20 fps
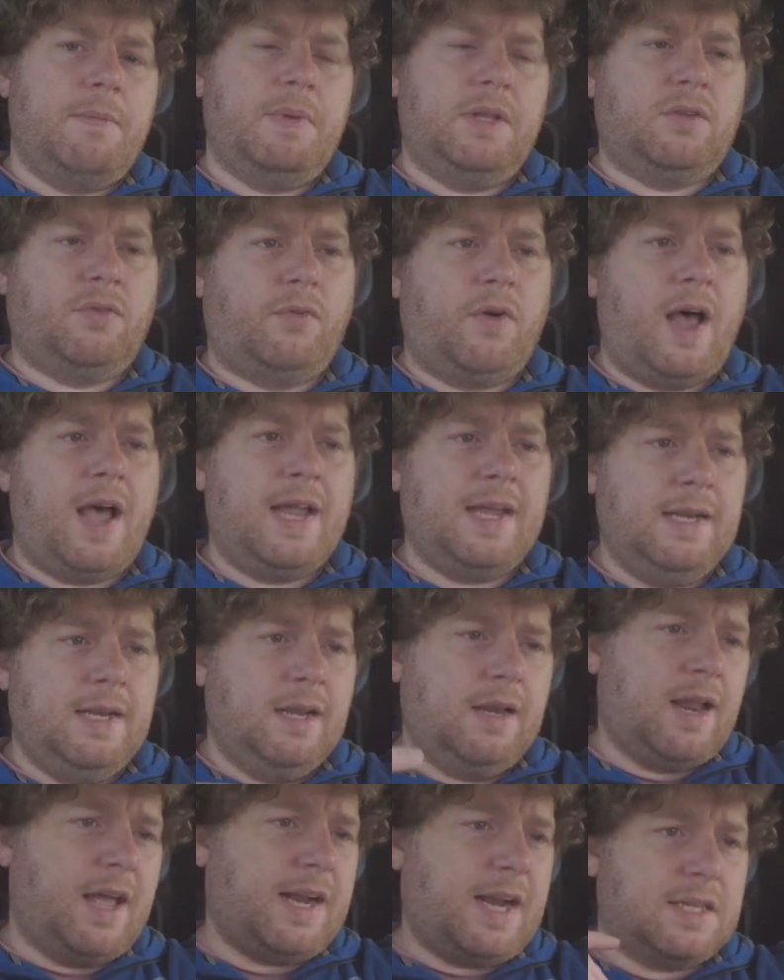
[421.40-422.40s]
it's fine.
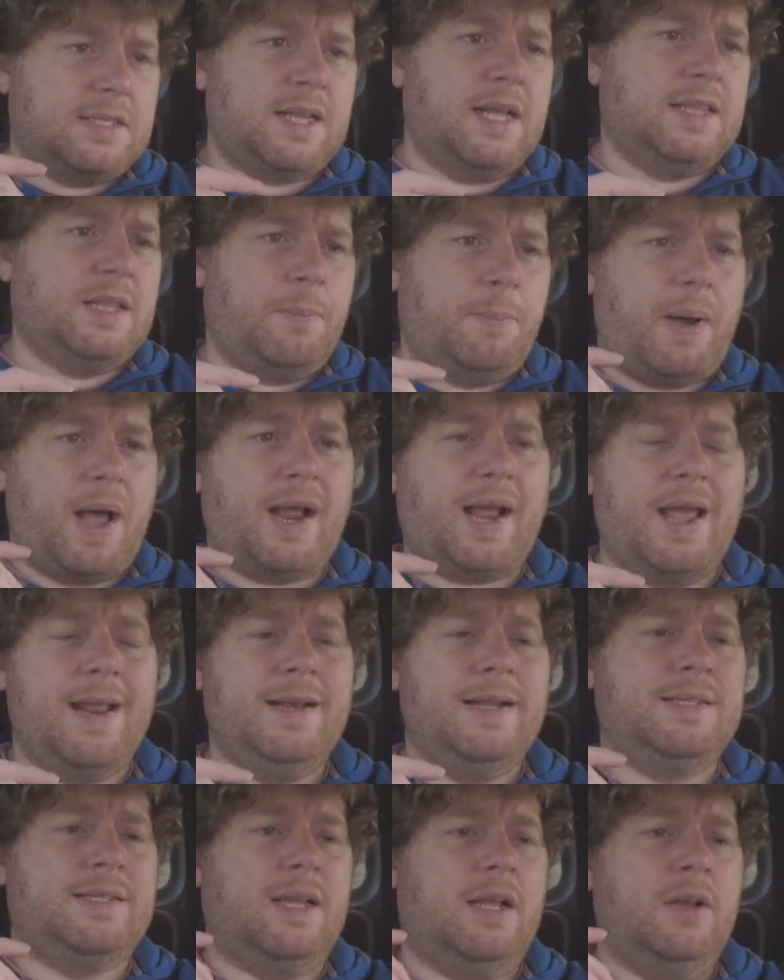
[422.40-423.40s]
Like I said, the back end
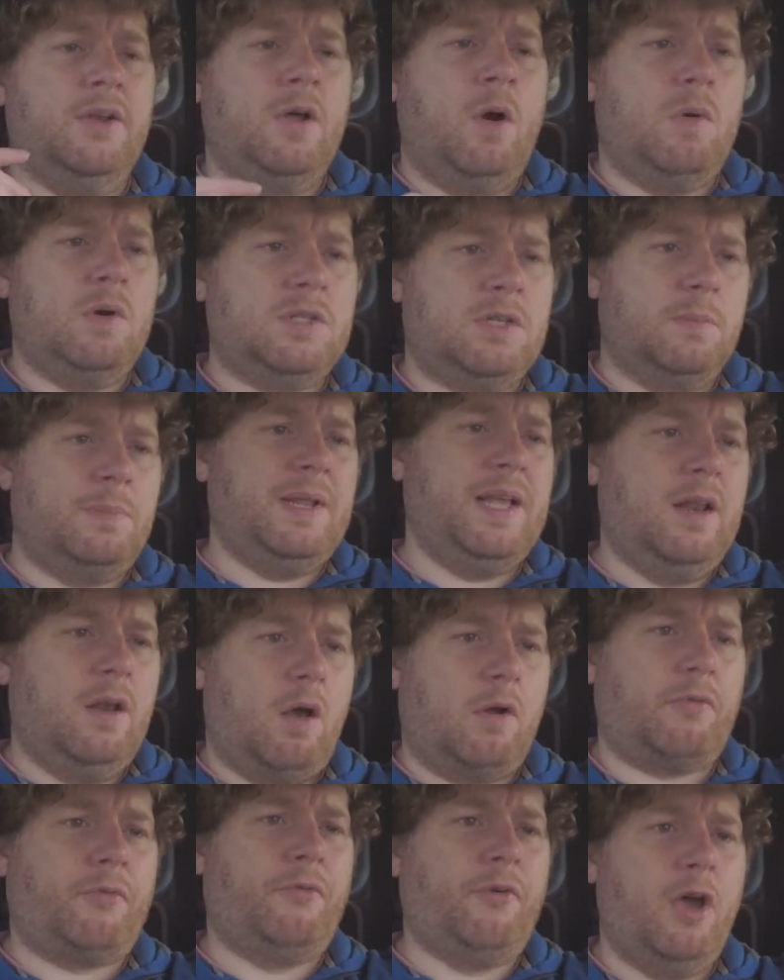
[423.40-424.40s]
is noticeably a lot
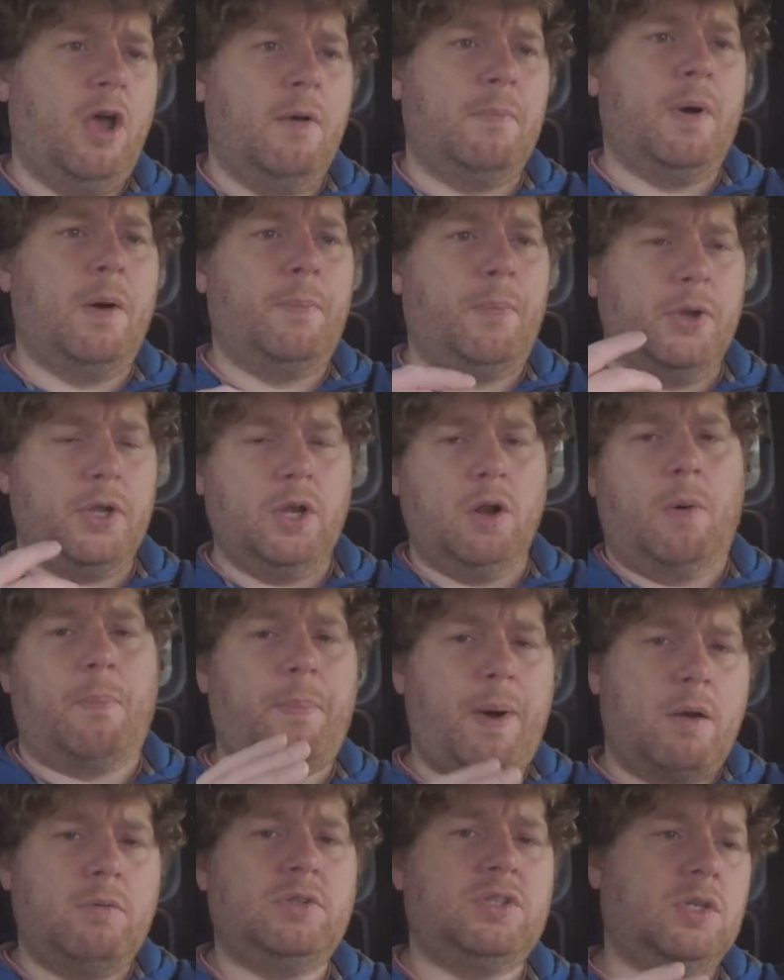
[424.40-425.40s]
firmer, but you're not
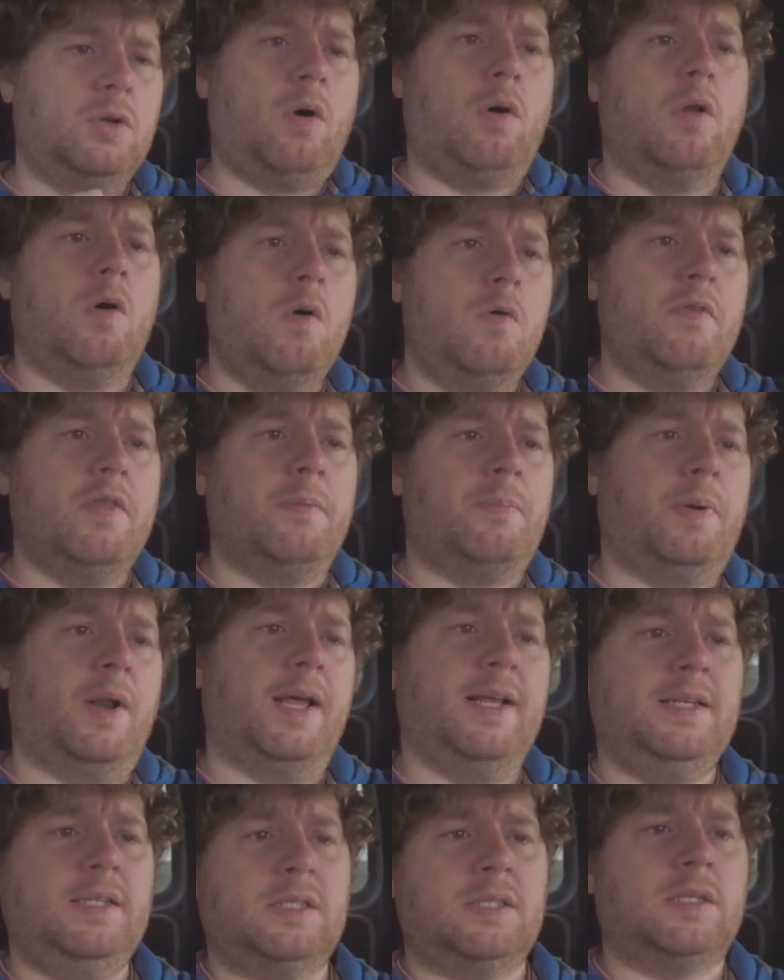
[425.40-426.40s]
bouncing all over the
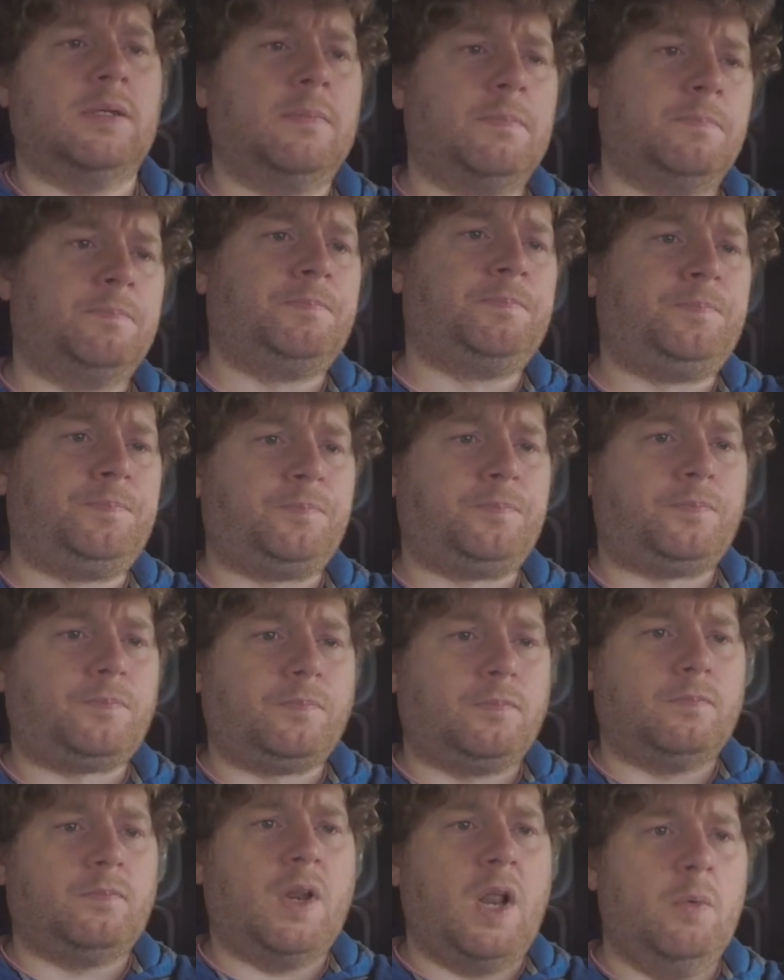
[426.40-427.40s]
place.
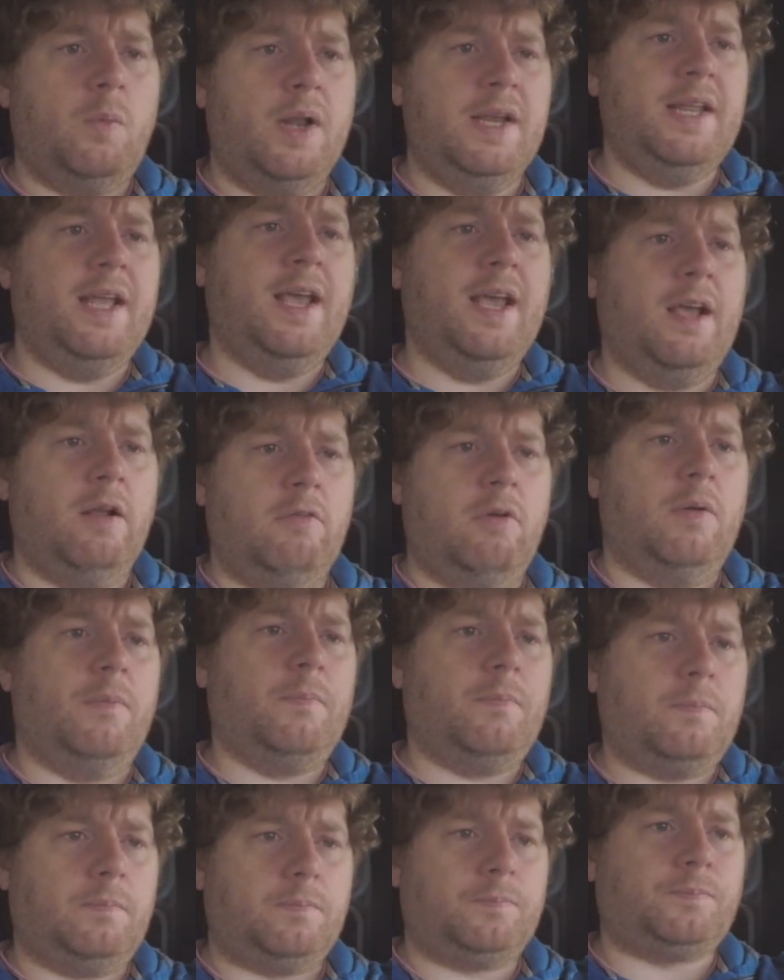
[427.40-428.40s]
And when you hit
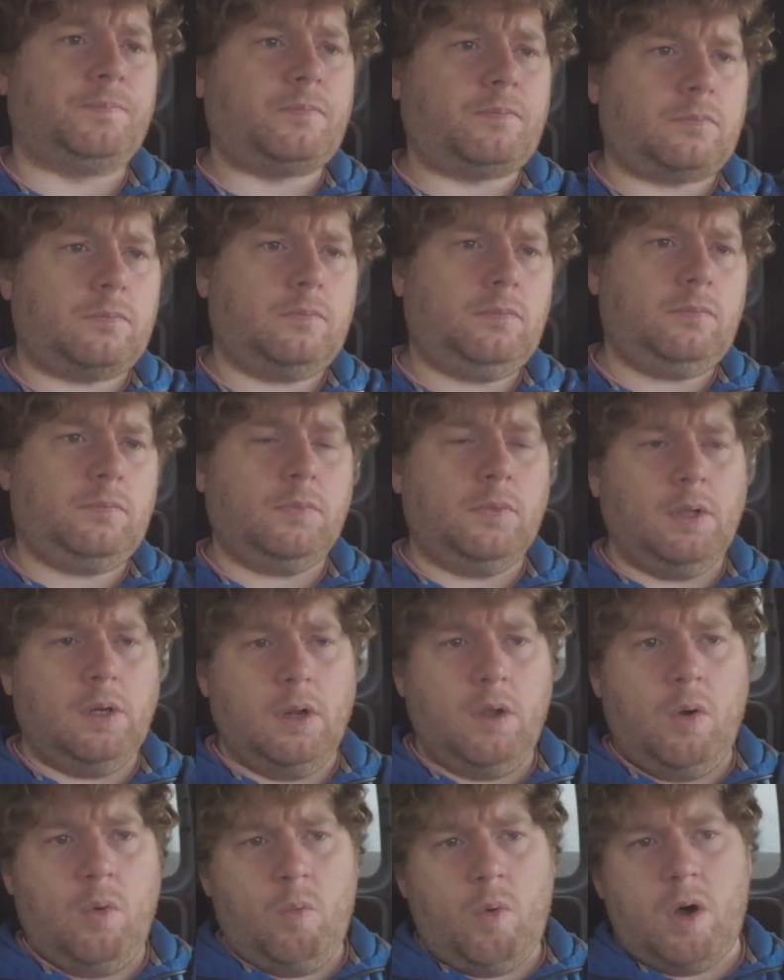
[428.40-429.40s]

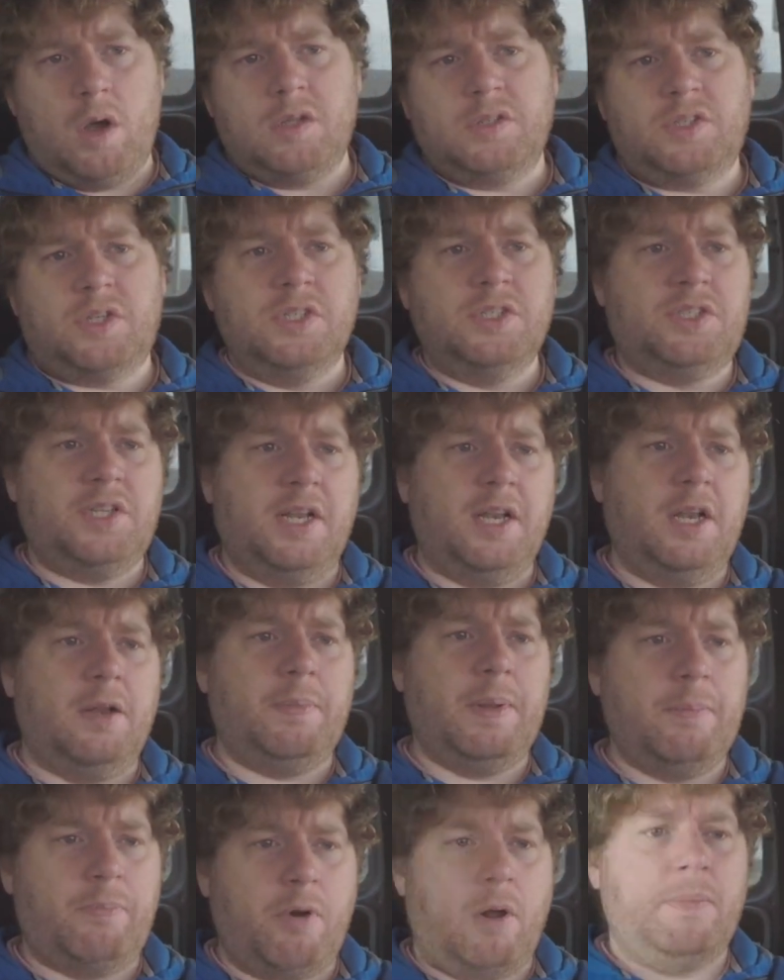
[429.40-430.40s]
what is considered to be
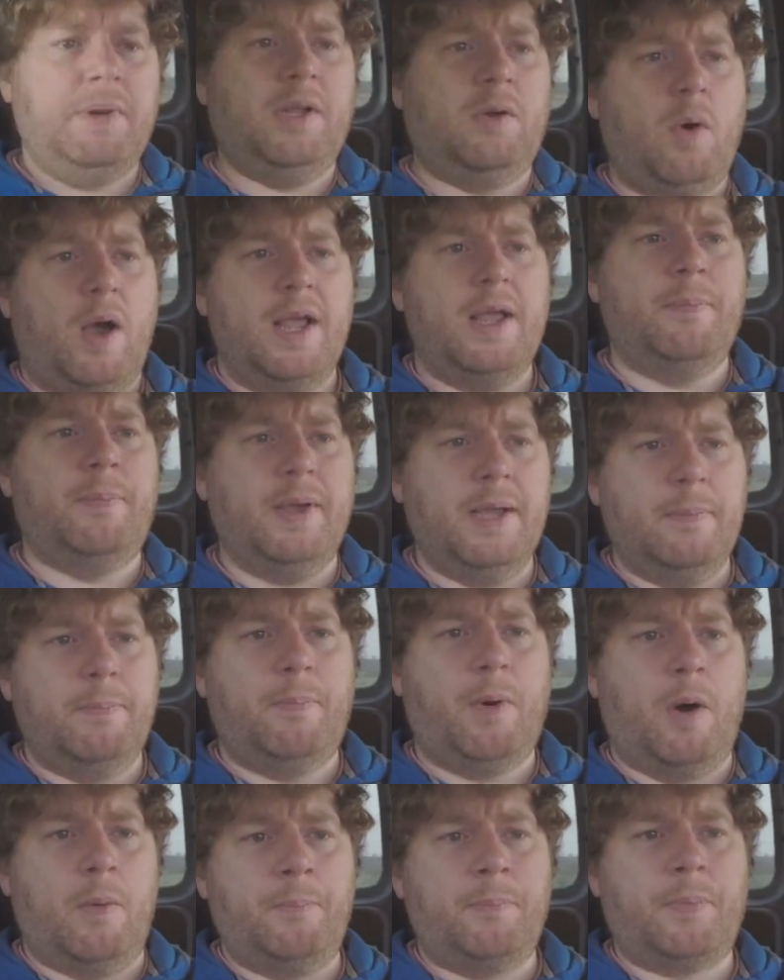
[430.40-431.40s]
probably quite a big
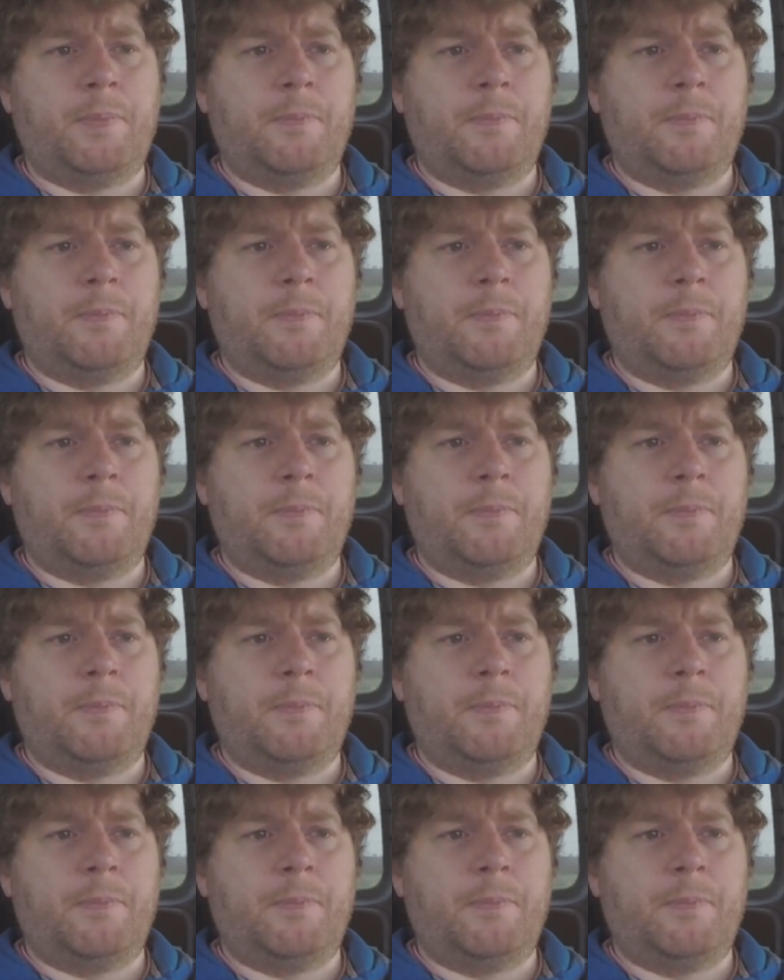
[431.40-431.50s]
bump,